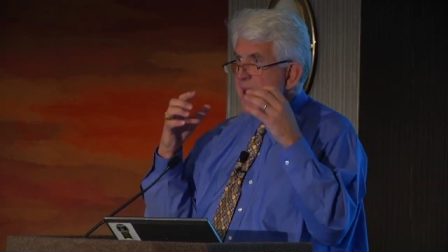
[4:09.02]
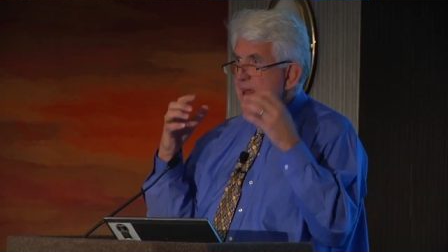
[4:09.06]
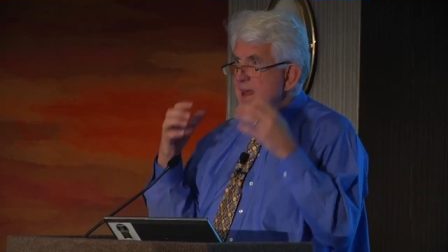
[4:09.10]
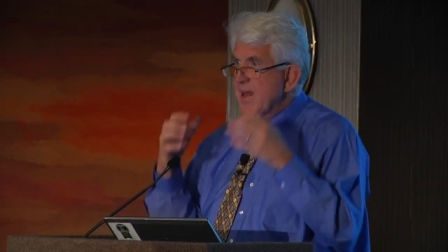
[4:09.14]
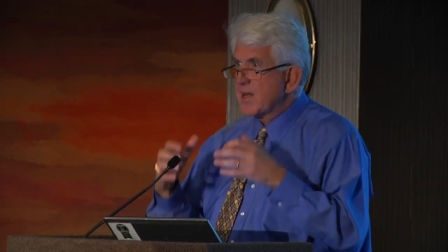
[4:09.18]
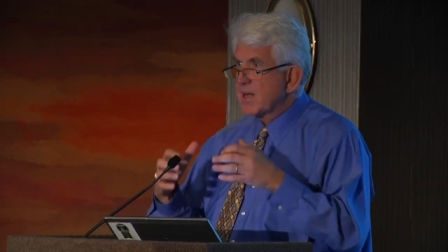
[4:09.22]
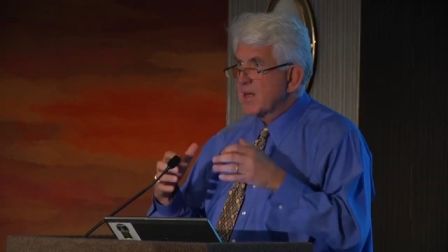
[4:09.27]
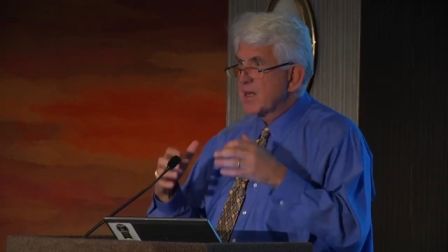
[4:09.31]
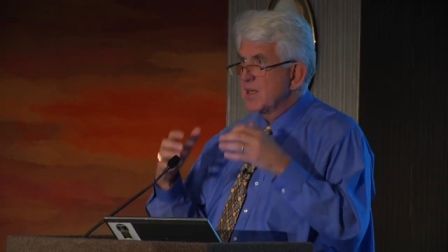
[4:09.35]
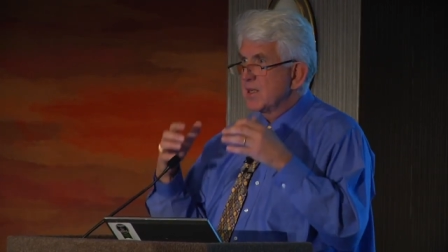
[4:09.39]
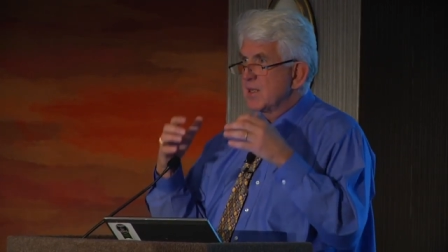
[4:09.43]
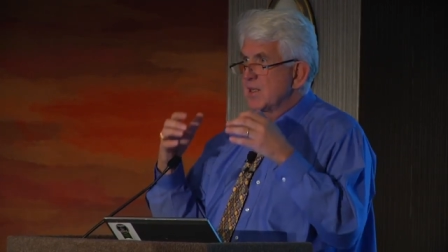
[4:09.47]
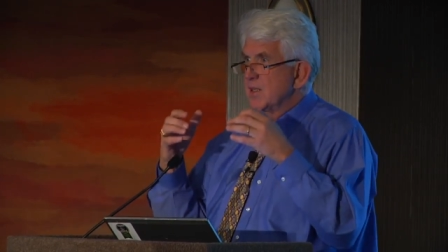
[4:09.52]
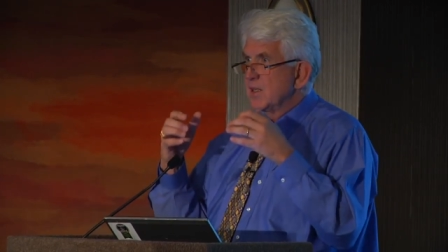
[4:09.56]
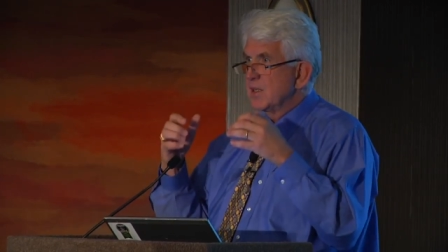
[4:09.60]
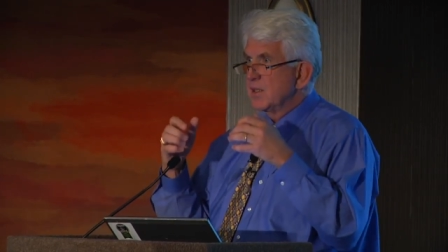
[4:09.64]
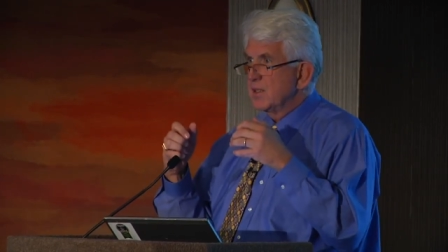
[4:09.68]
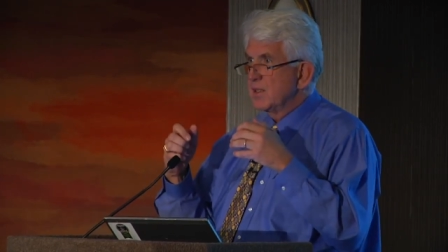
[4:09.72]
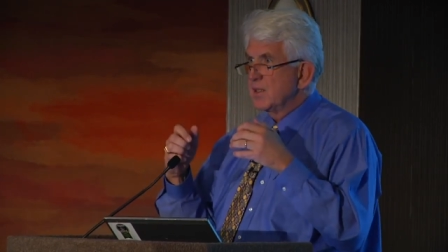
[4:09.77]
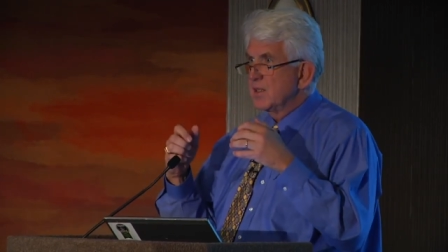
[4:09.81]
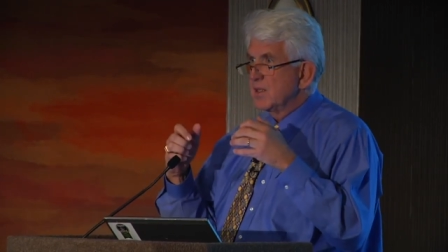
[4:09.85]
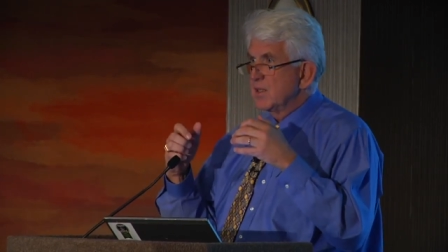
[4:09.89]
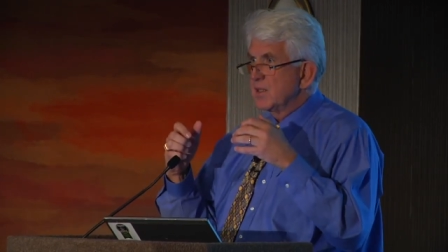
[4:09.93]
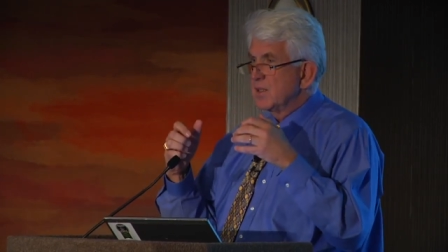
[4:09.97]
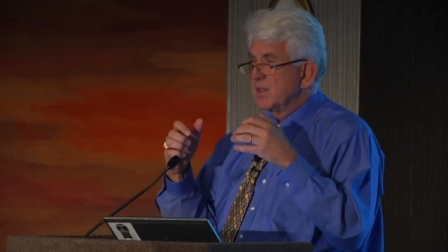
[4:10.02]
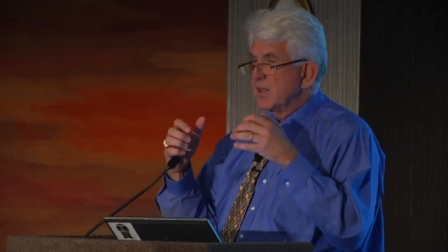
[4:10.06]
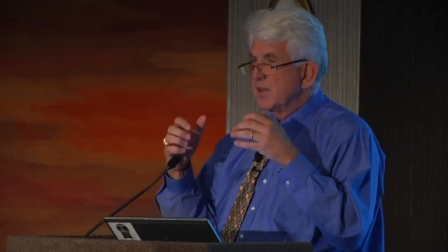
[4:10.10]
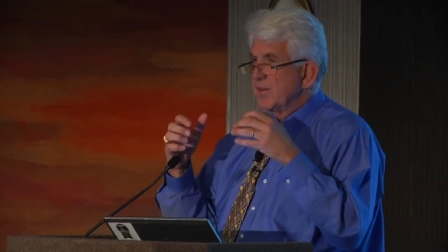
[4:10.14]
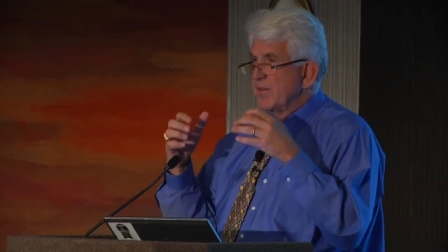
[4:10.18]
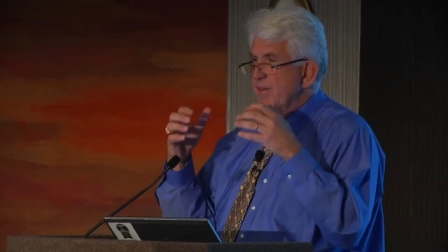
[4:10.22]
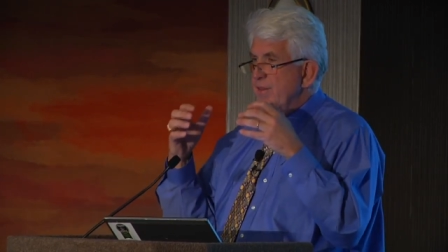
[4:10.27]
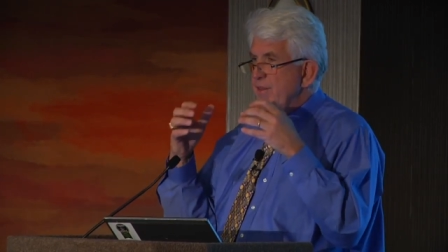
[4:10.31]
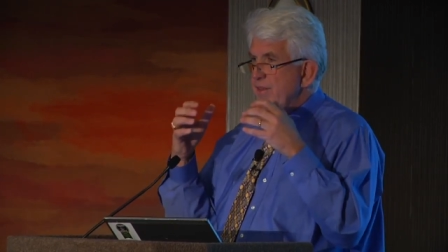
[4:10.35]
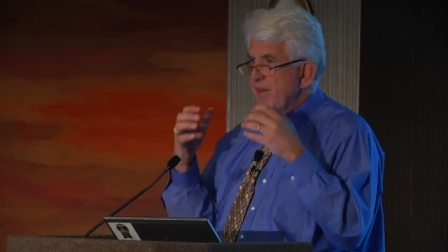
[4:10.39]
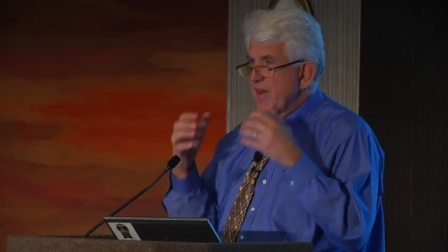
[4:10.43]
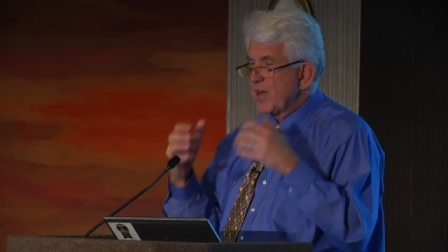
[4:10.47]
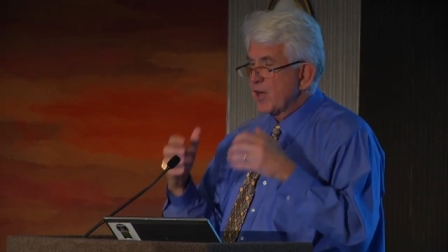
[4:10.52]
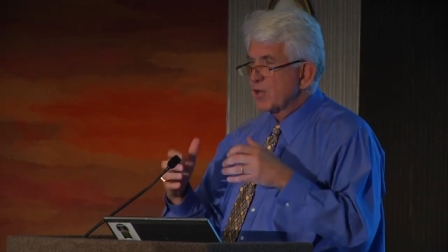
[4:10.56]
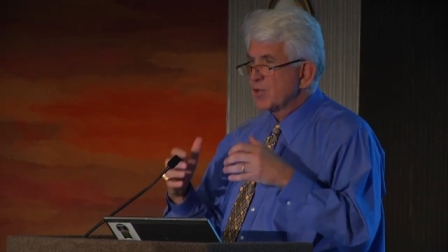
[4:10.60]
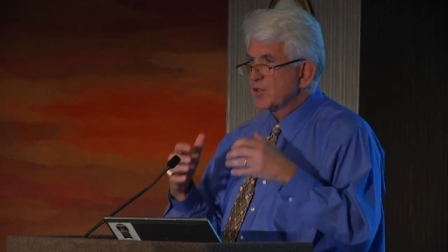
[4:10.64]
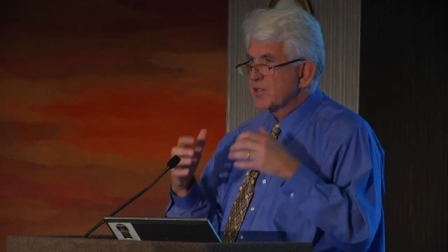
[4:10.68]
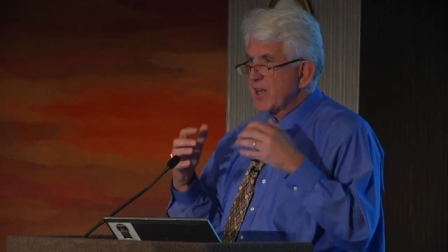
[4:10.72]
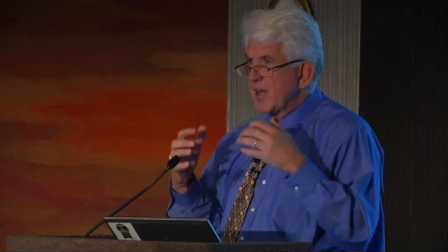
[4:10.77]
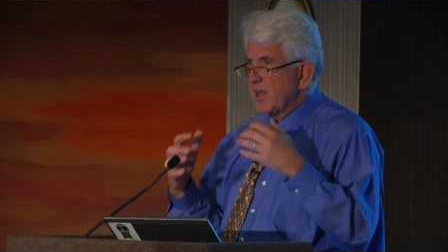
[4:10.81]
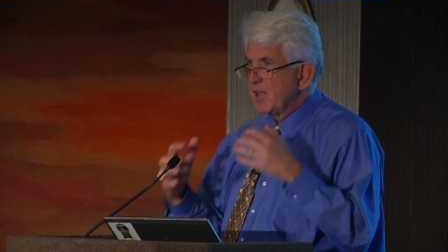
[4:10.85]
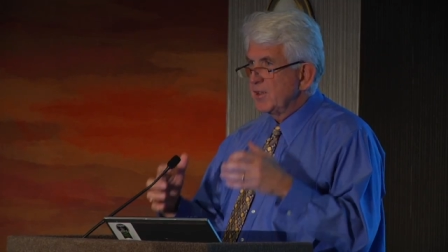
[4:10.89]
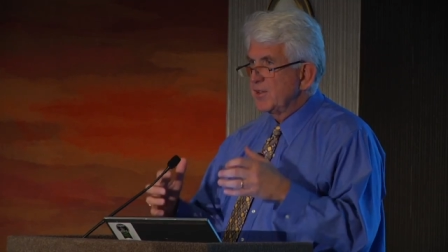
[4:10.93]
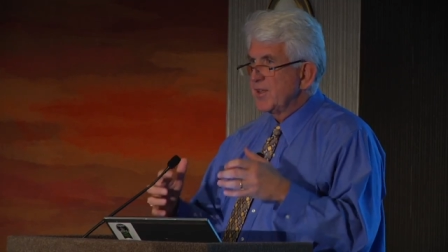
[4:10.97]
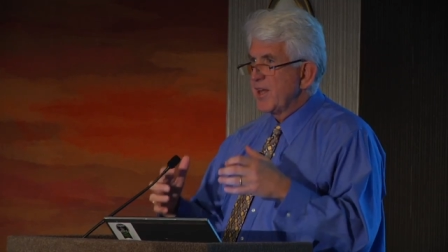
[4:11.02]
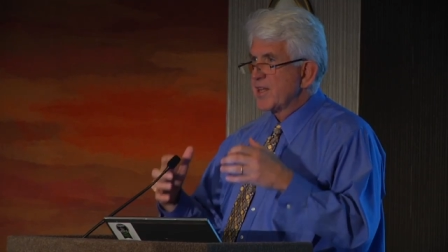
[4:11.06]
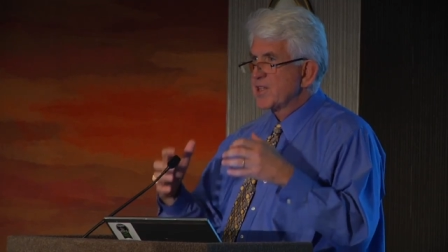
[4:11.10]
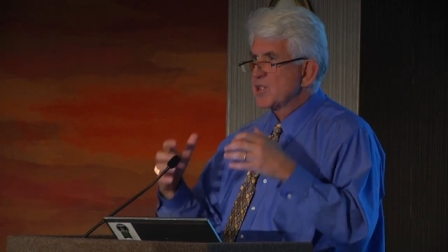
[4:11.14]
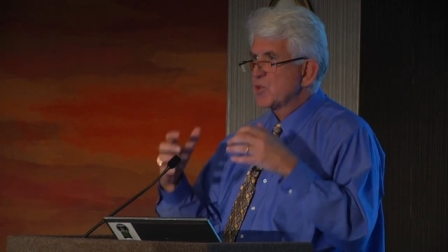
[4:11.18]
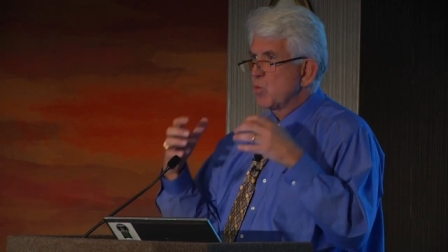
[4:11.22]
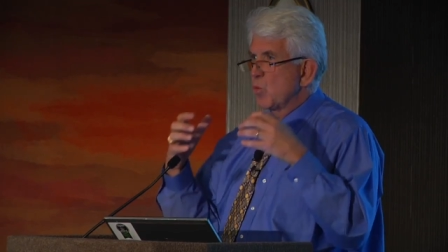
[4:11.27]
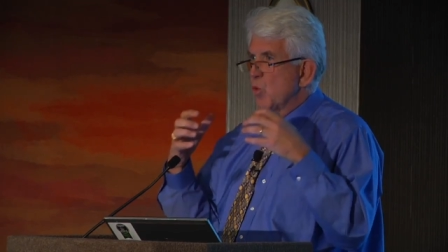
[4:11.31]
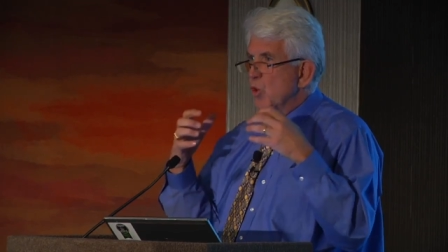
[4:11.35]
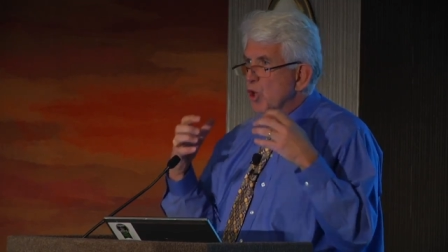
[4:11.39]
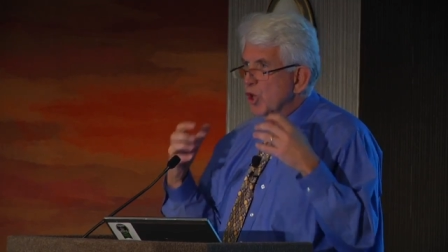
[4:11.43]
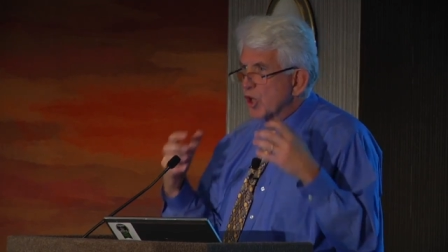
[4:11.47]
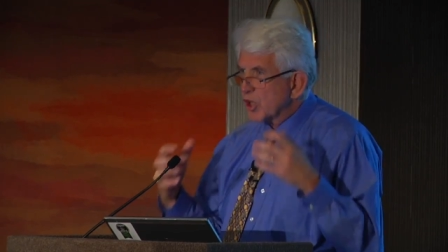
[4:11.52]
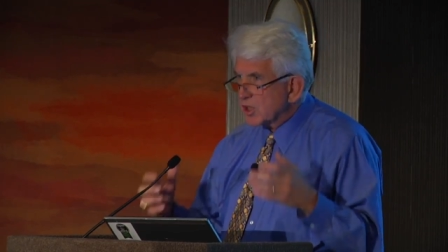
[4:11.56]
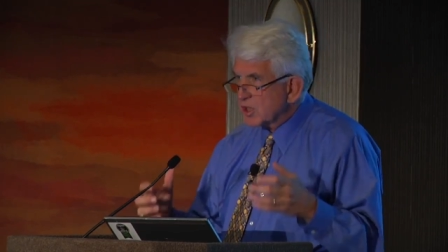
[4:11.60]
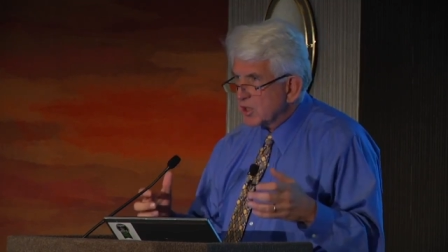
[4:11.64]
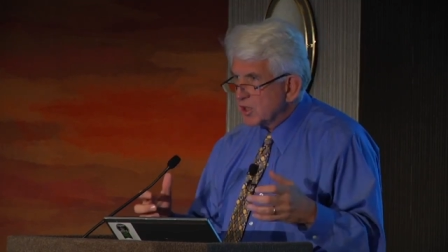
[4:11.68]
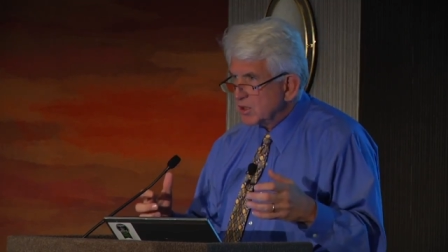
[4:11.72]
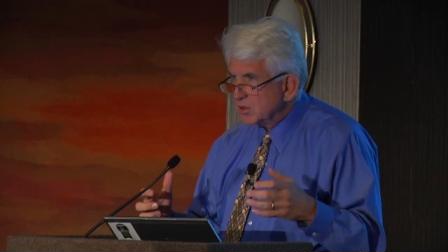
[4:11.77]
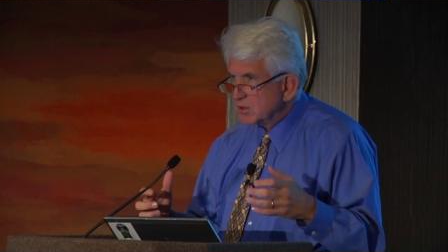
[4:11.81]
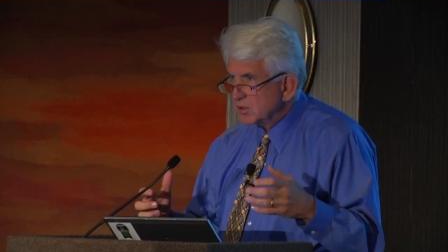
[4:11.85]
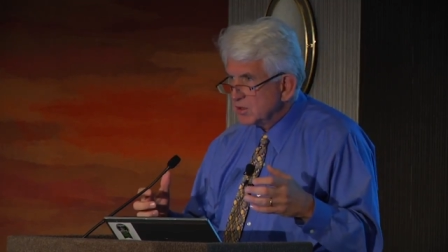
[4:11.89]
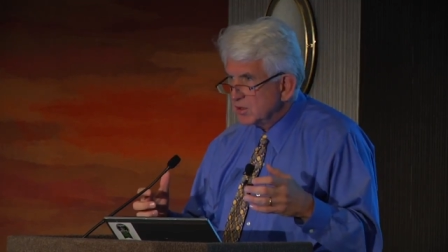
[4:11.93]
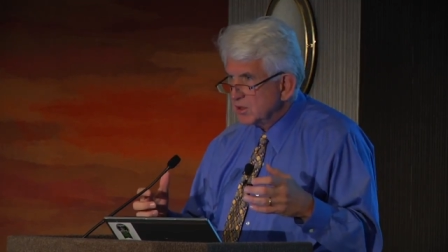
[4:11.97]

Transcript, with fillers: make their telnets work.